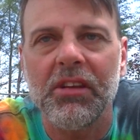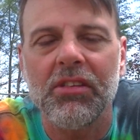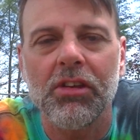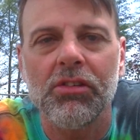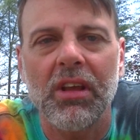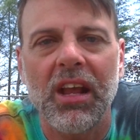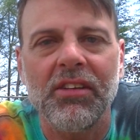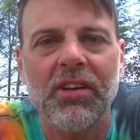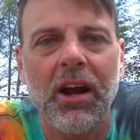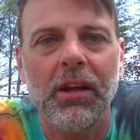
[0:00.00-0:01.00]
It says,
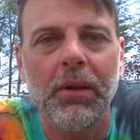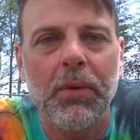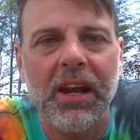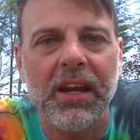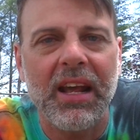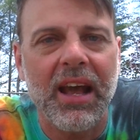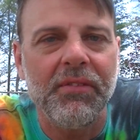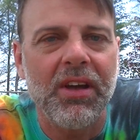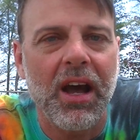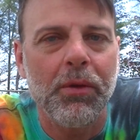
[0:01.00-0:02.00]
entirely ready to
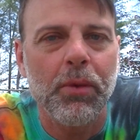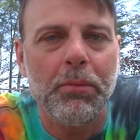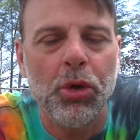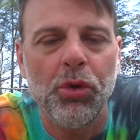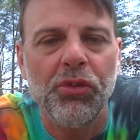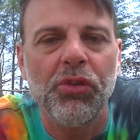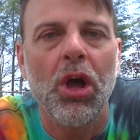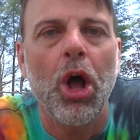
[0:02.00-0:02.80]
have God remove